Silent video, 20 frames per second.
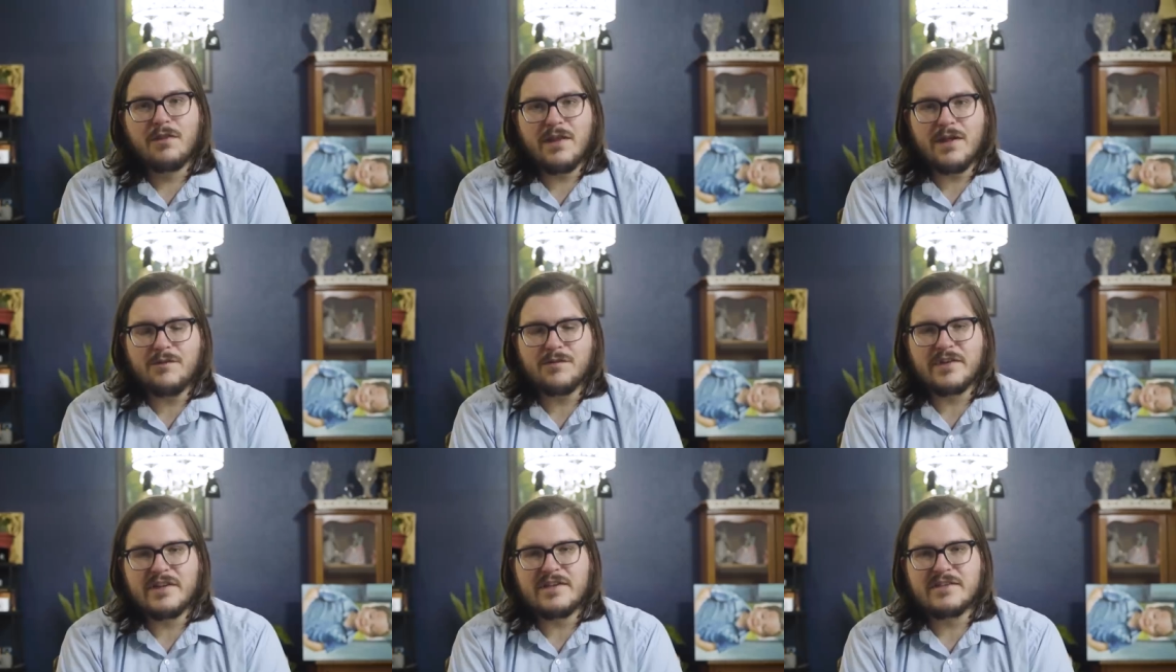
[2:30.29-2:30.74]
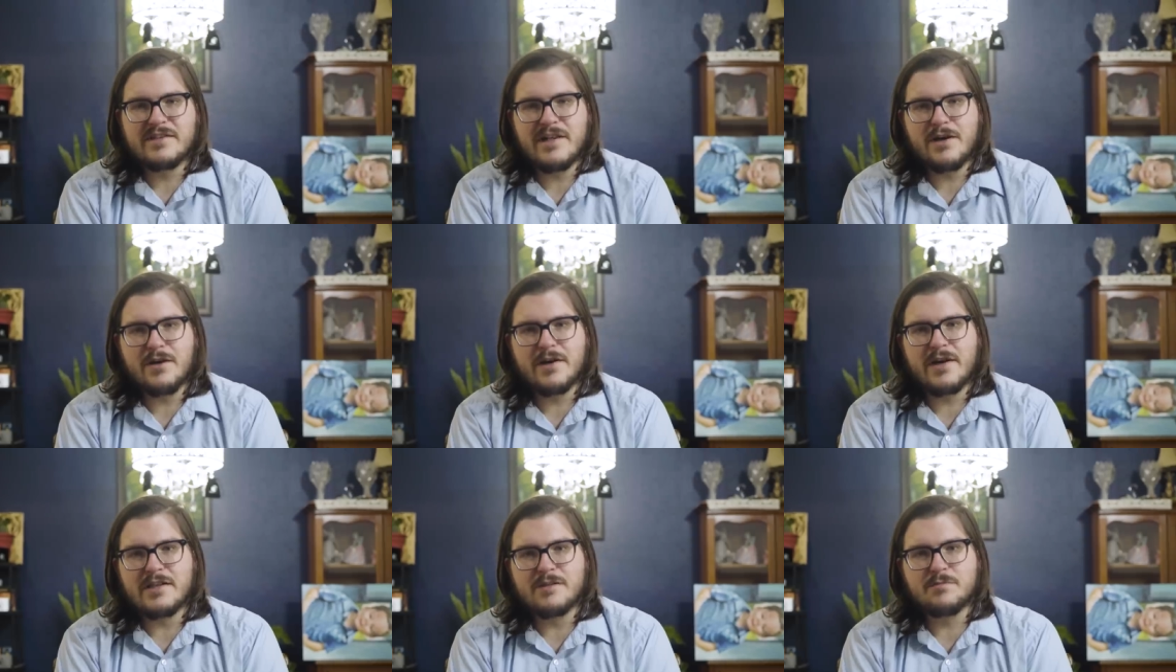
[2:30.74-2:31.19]
Thankfully,
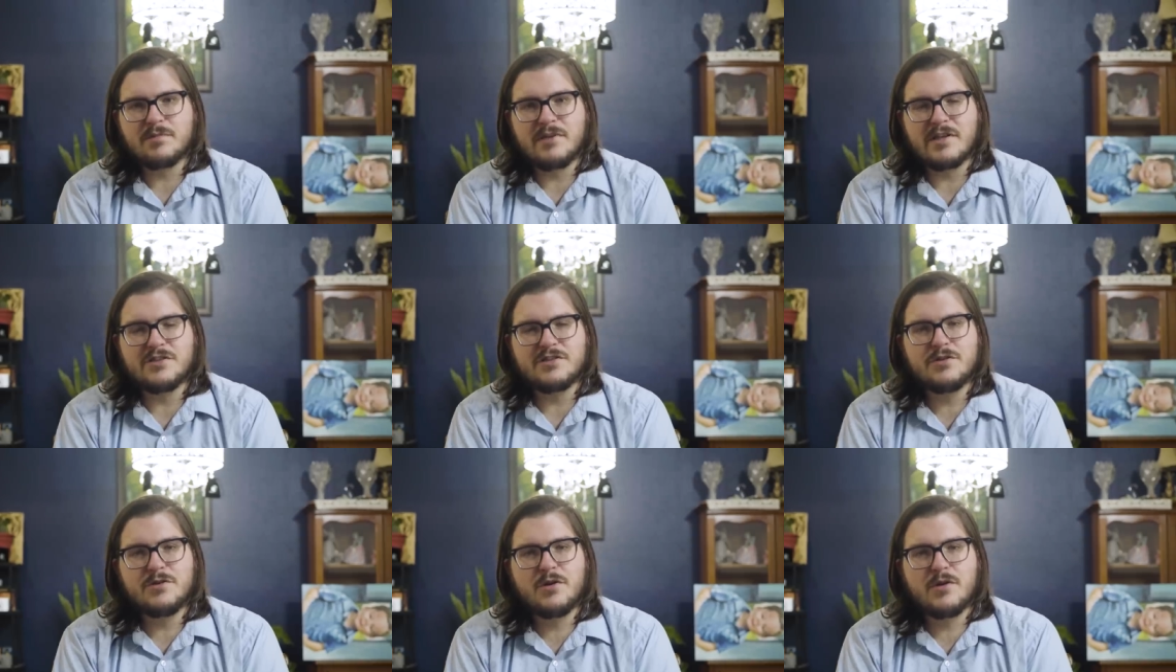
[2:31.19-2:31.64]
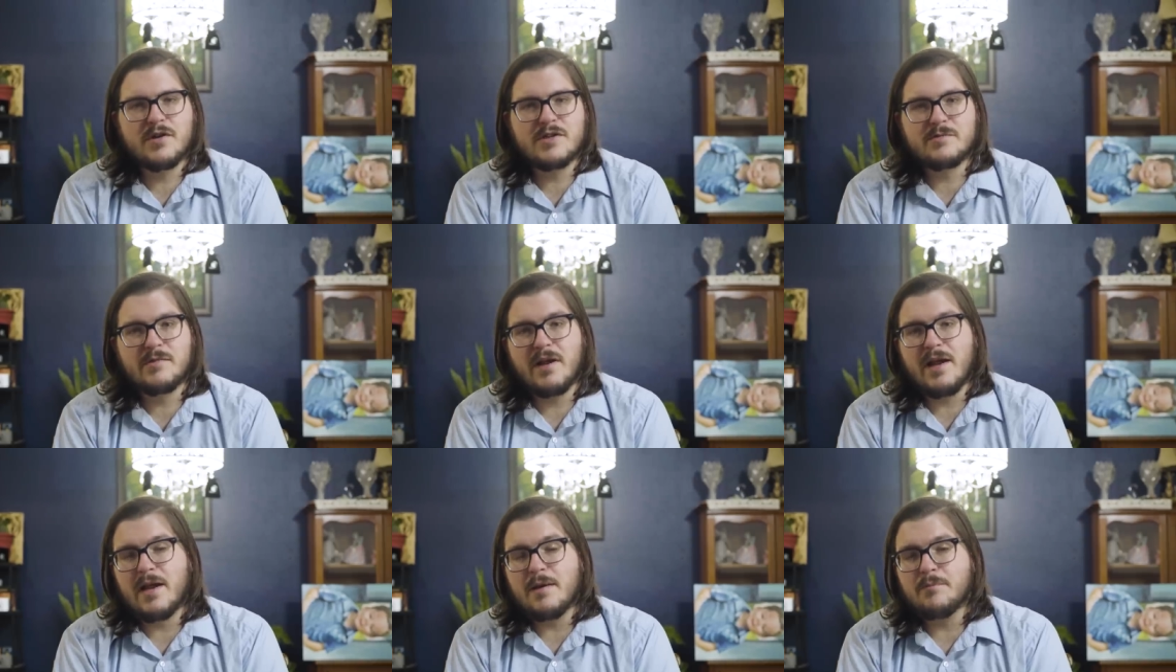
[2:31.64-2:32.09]
Satyr gets plus 2
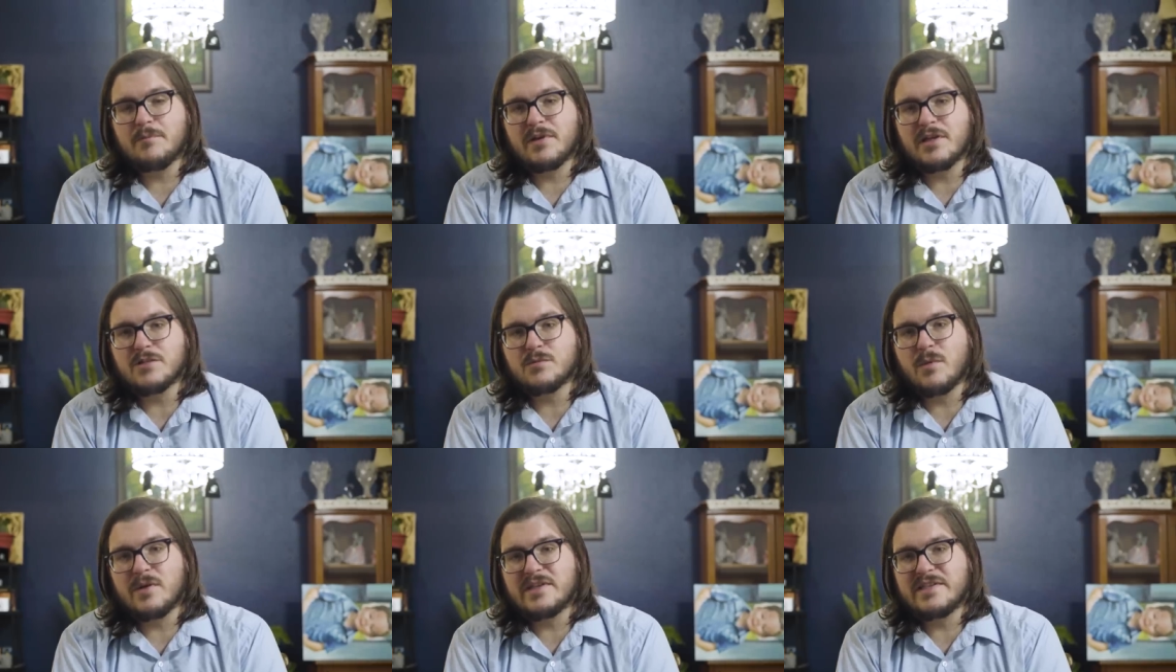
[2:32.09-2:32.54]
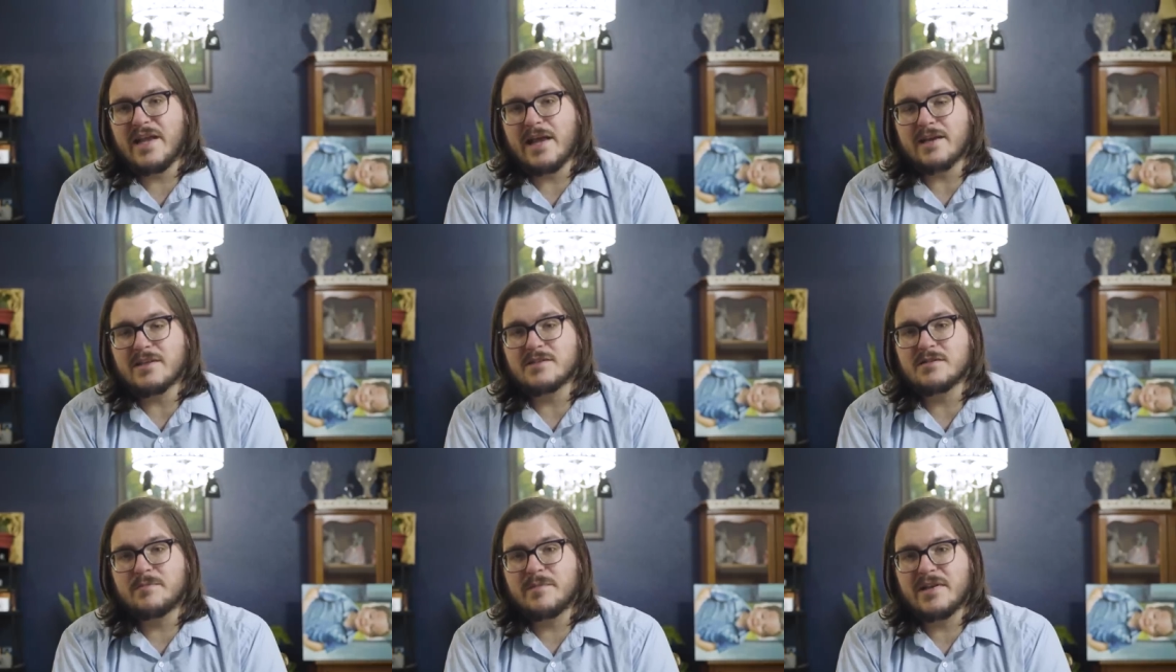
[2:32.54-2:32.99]
Charisma and plus 1
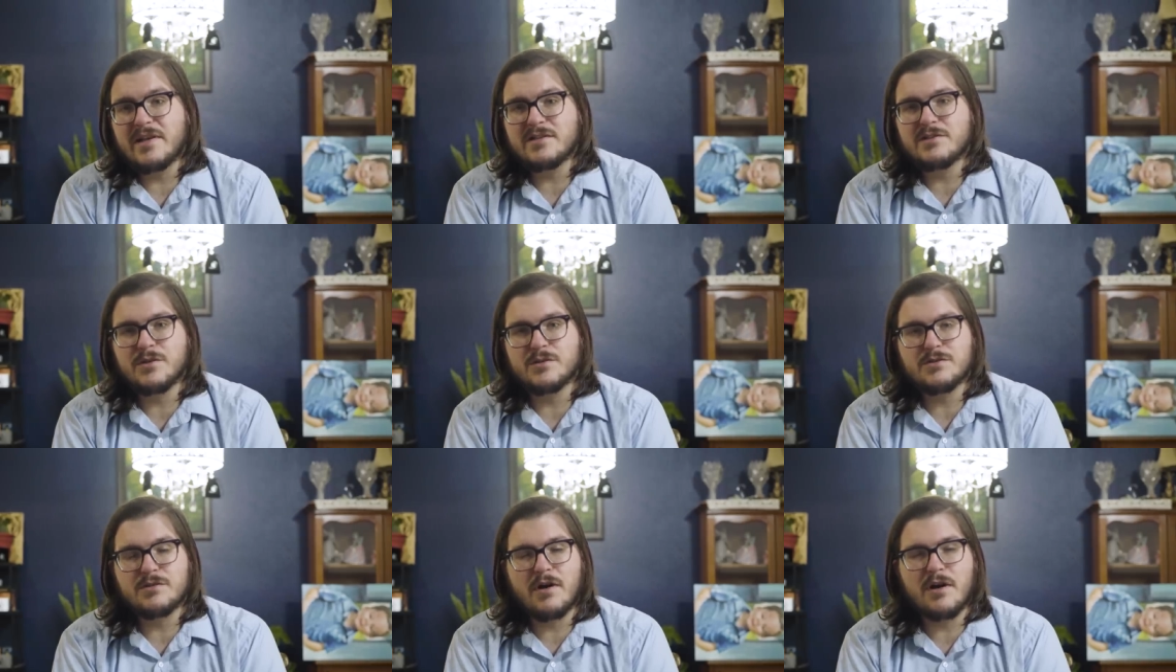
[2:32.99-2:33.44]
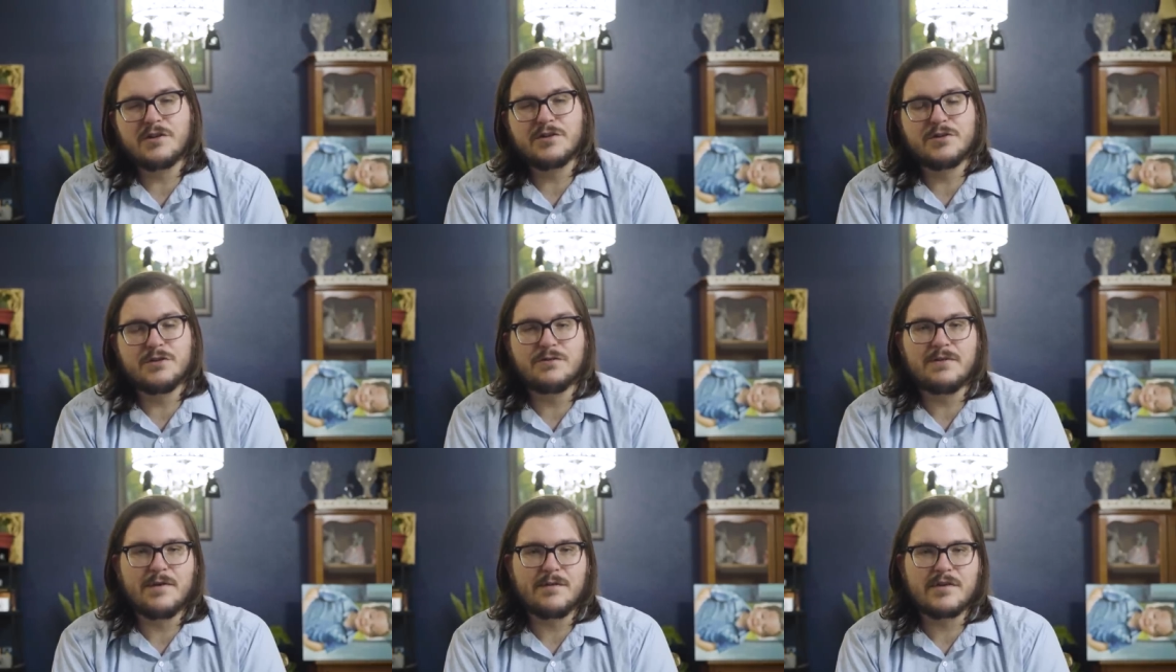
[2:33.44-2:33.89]
Dex because those are our
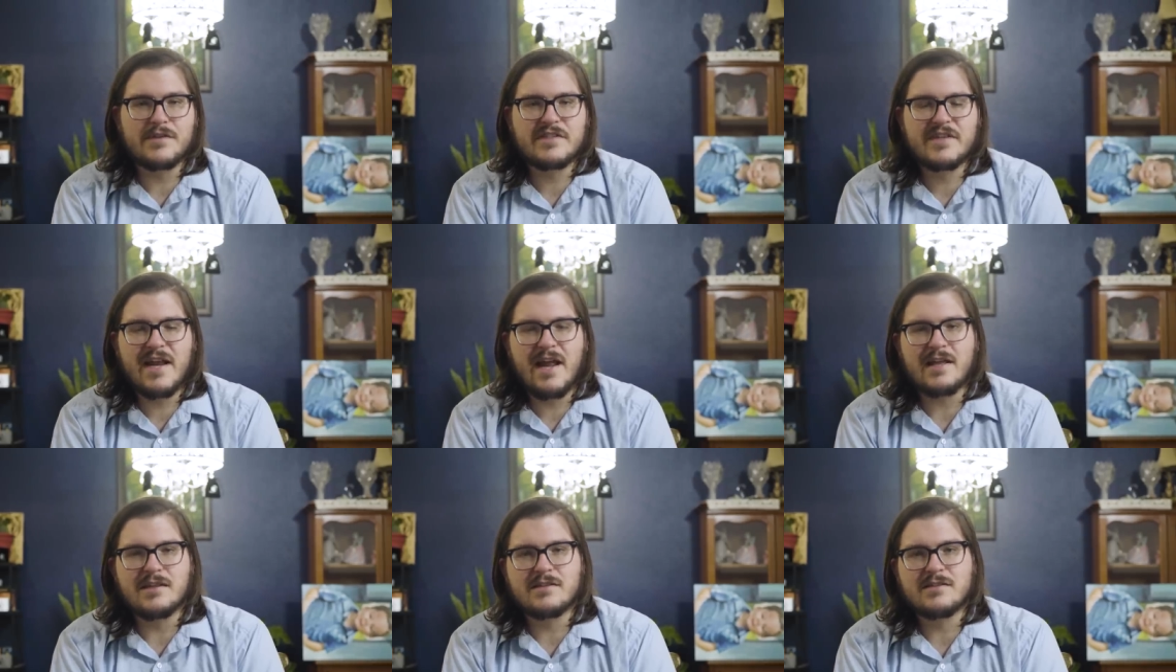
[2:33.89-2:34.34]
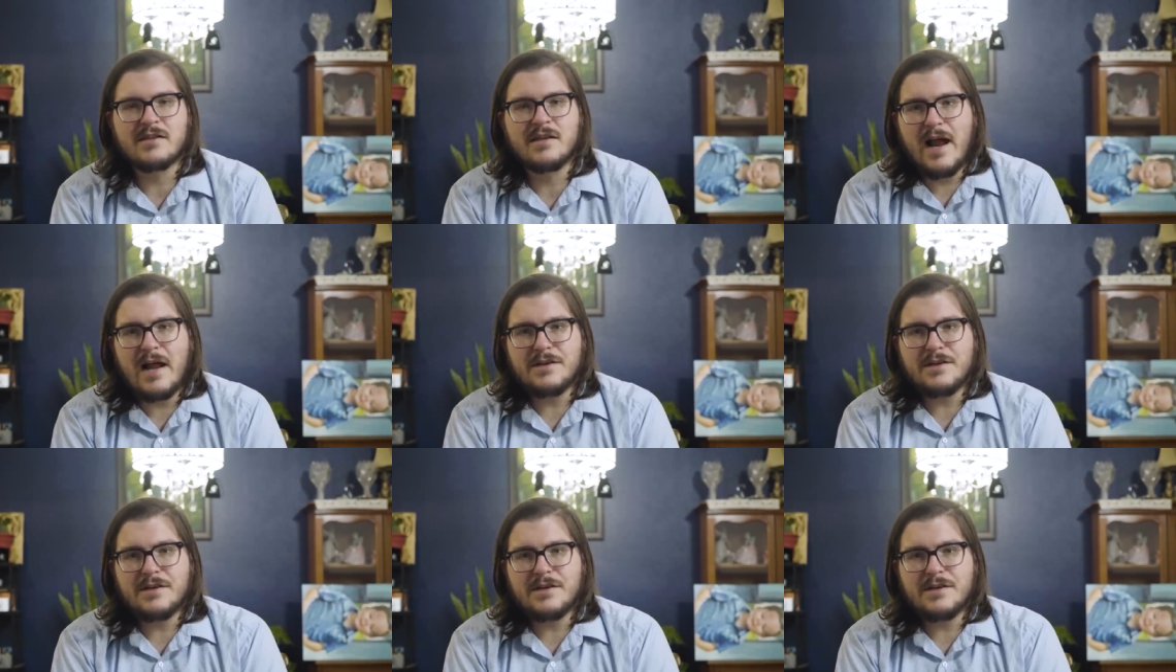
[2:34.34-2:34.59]
two favorite stats.